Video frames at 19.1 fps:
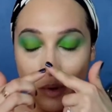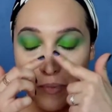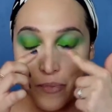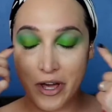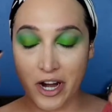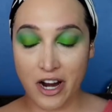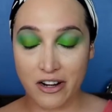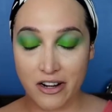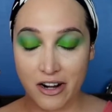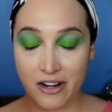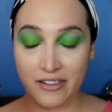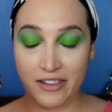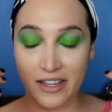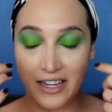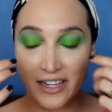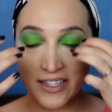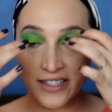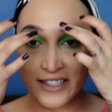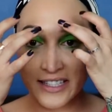we put on our
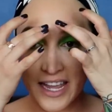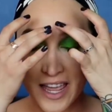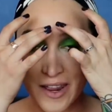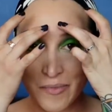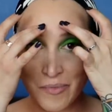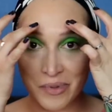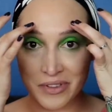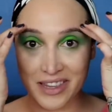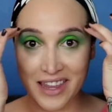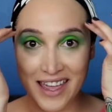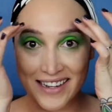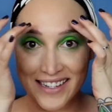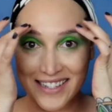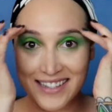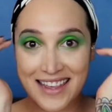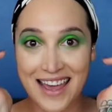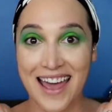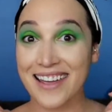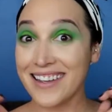lids and
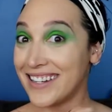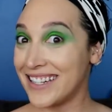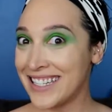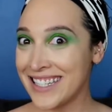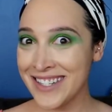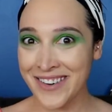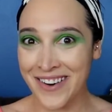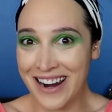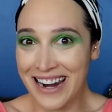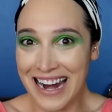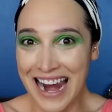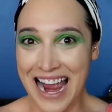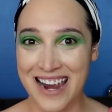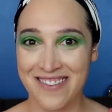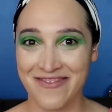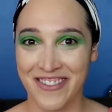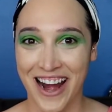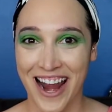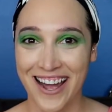blend that into our
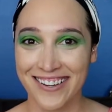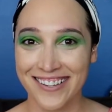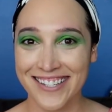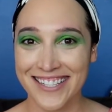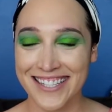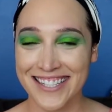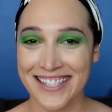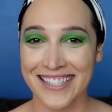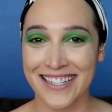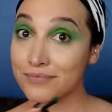eyebrows.